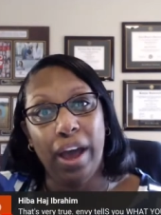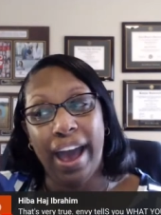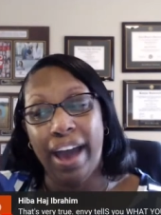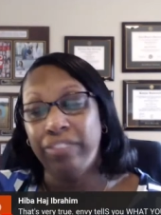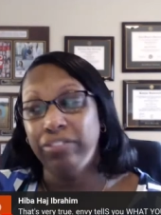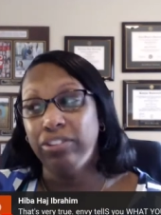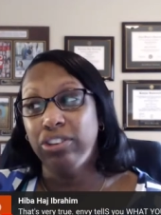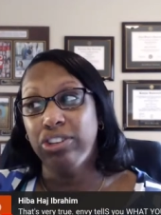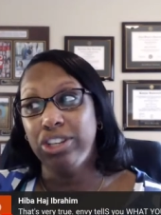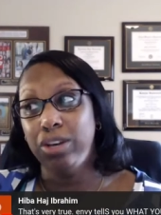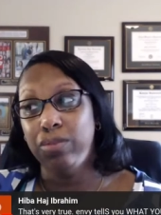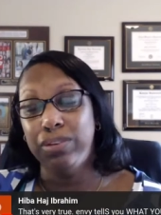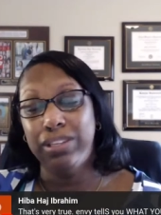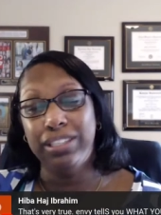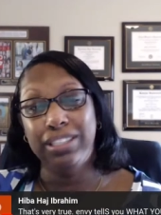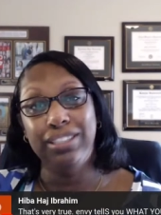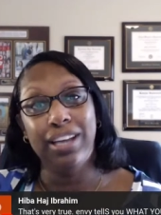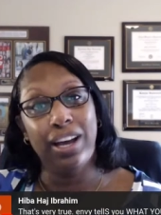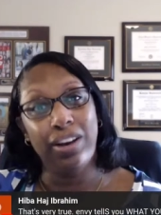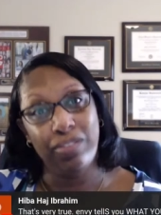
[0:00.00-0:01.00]
after she
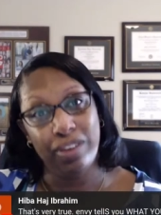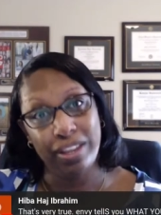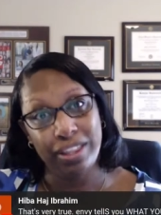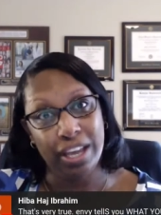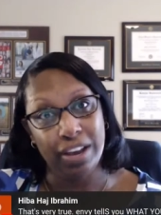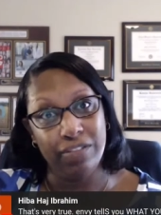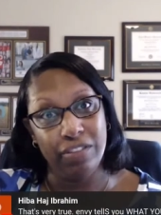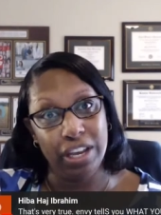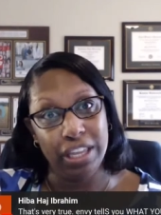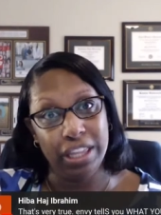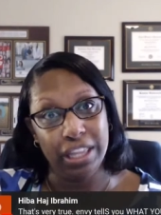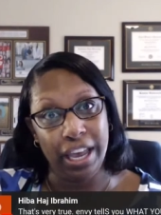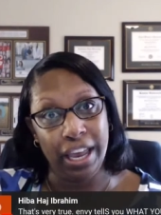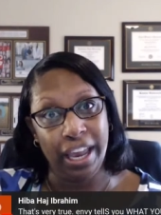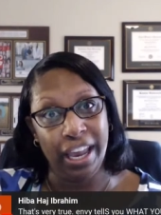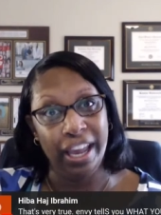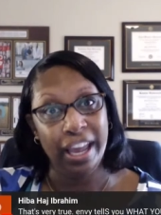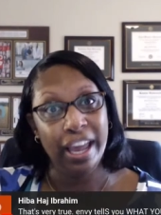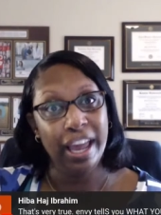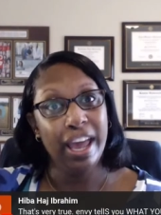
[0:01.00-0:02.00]
was done with
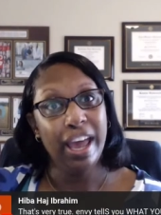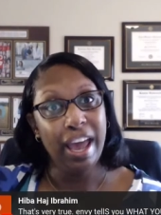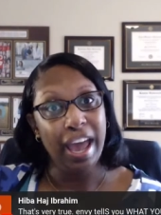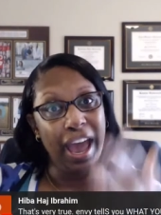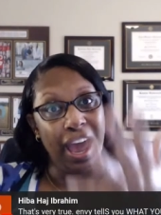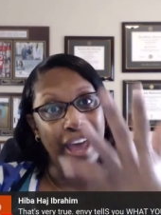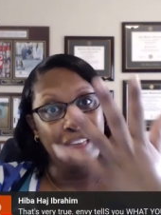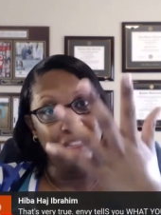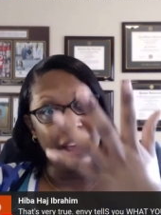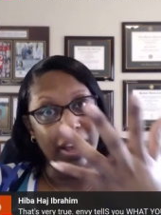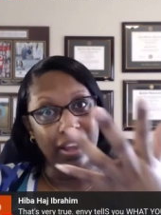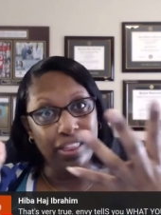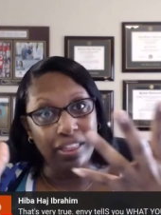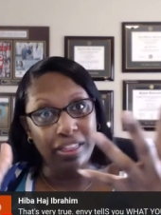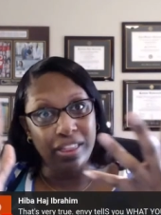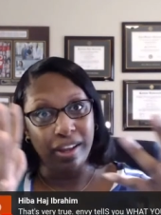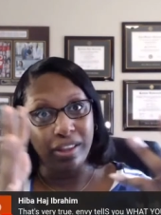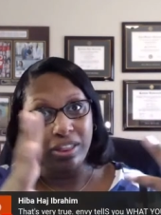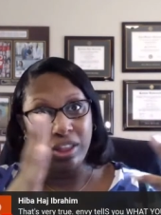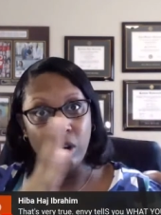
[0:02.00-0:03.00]
everything and
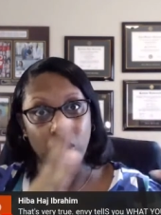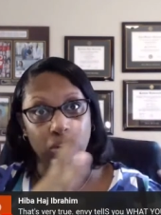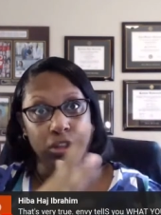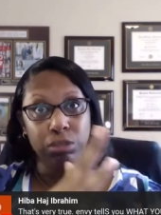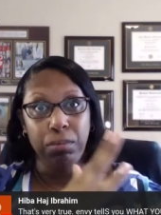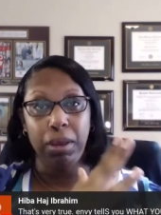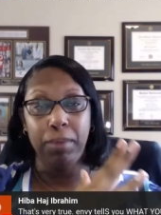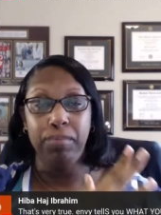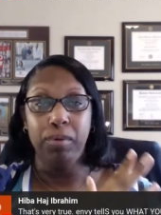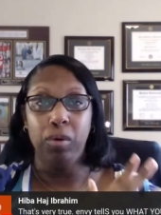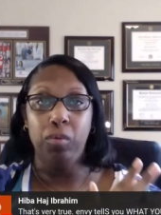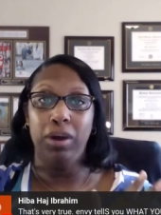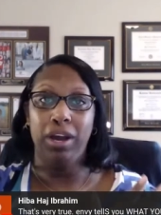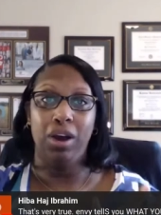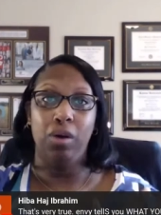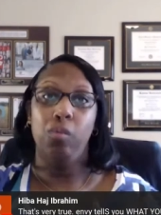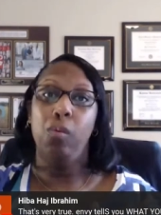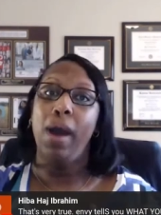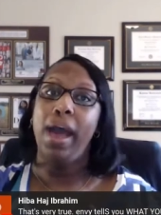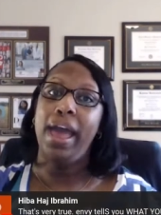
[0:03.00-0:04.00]
those people
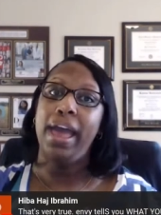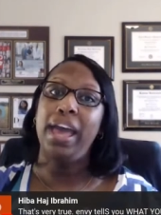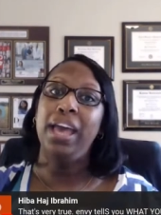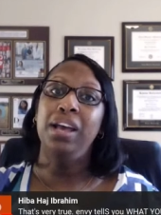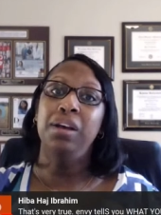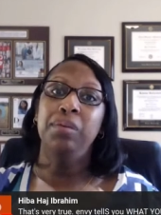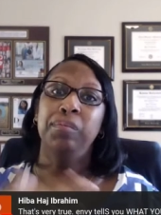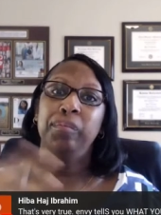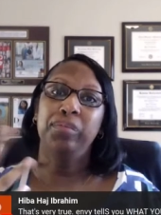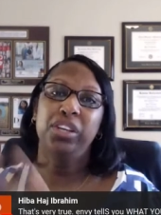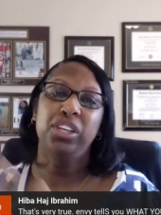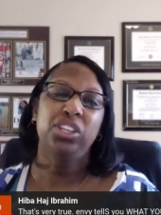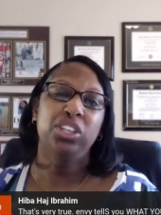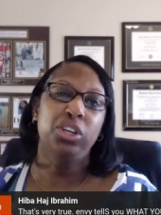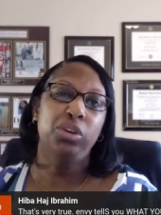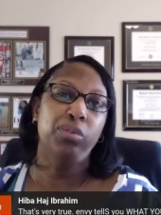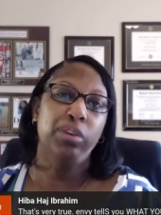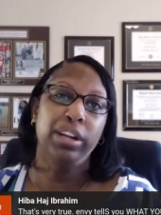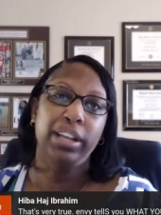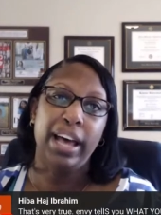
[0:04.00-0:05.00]
went away,
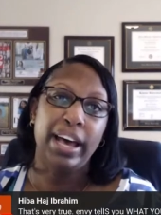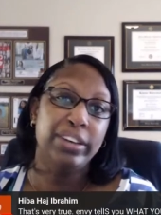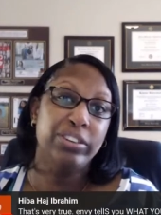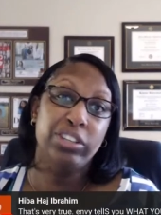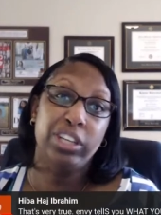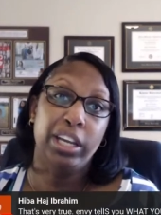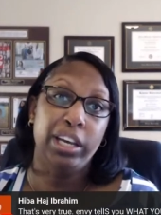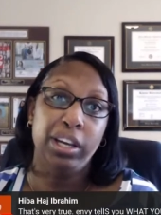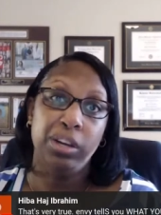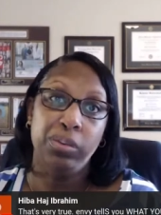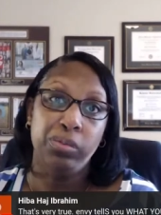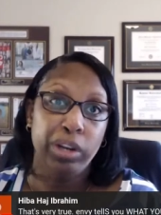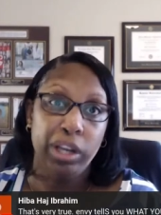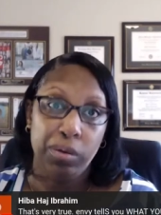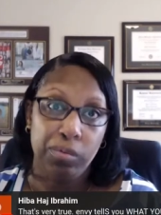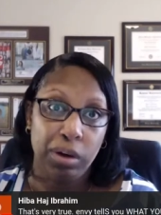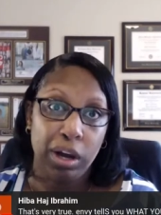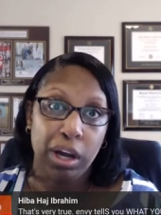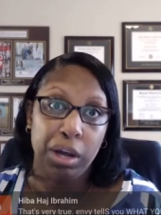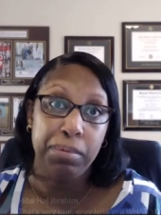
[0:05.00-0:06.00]
she realized she didn't
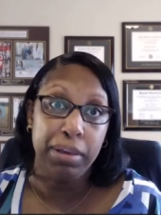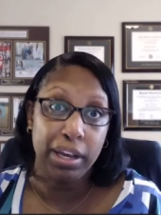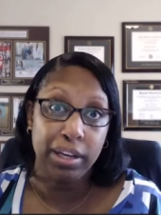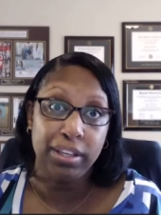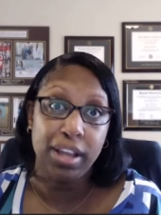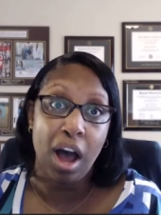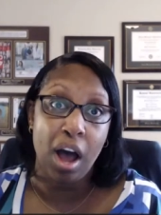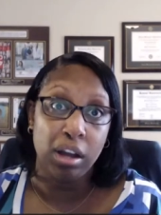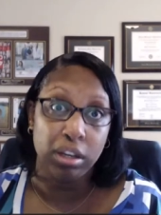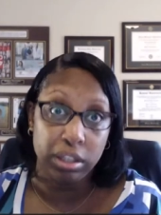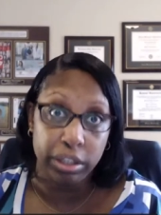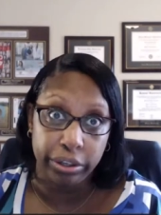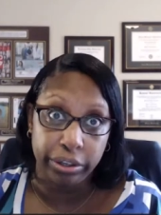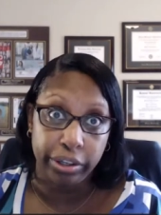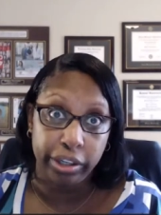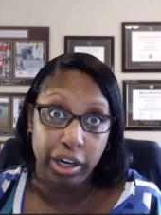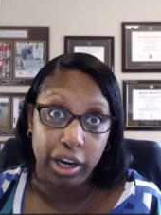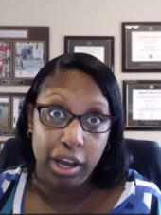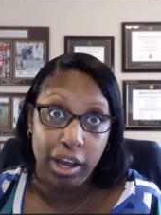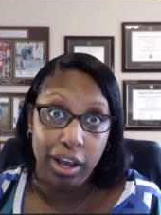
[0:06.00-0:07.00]
really want to be a
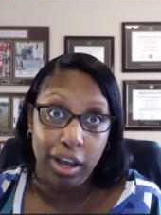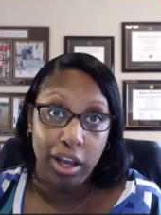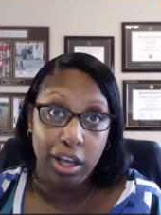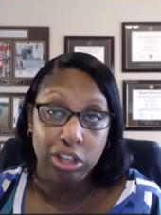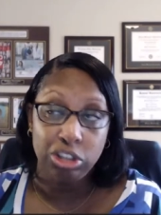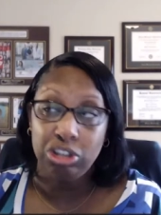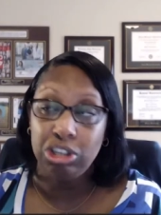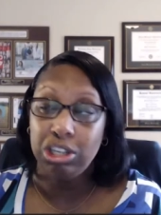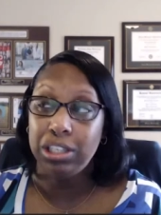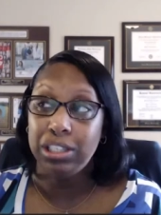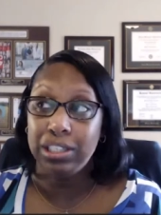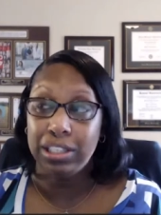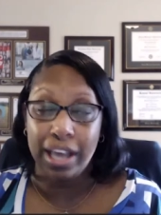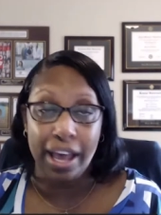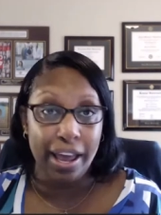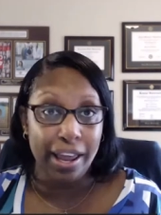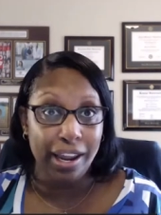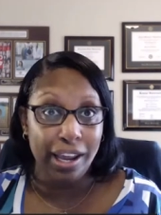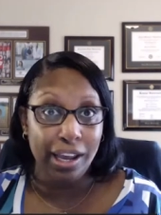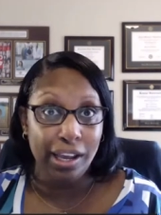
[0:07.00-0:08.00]
doctor. She
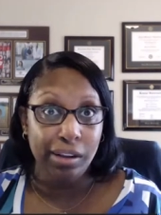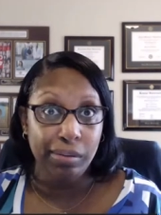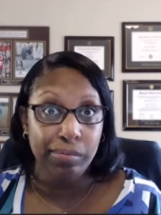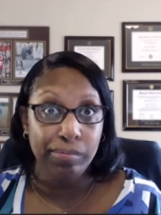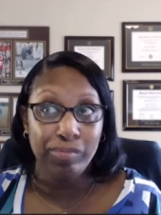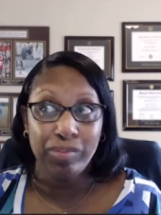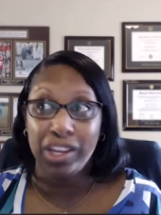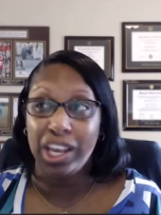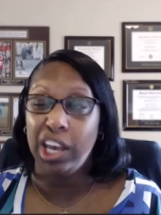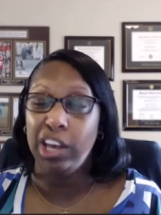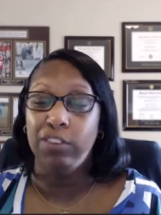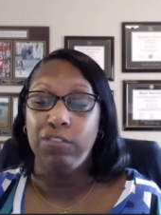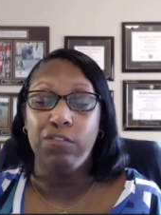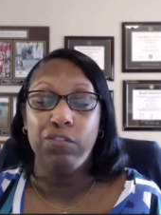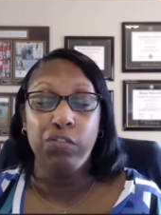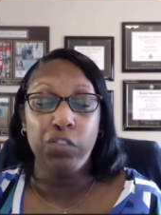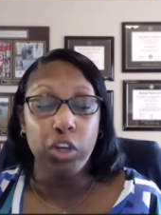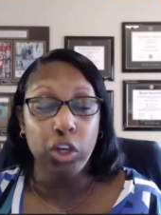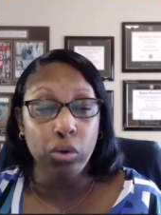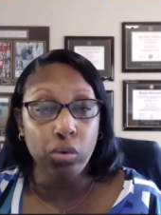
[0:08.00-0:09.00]
said it
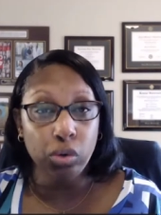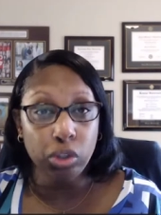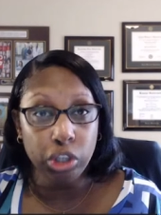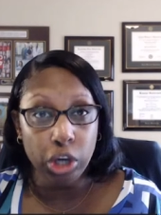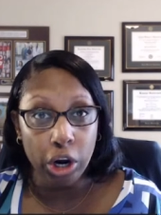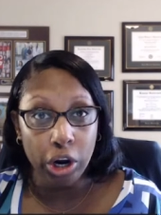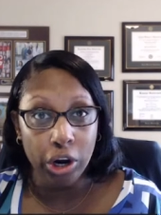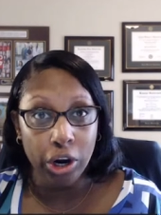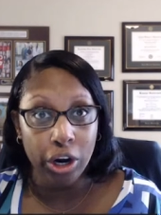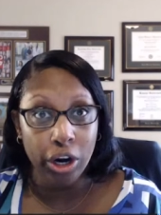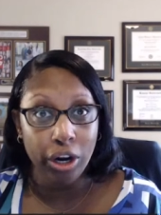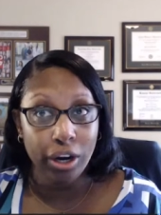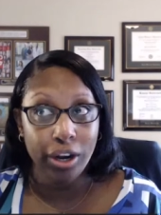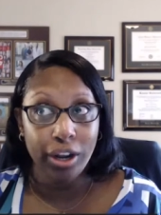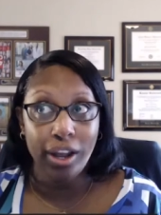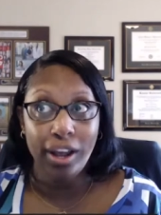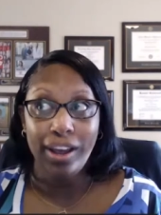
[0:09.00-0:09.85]
fueled her,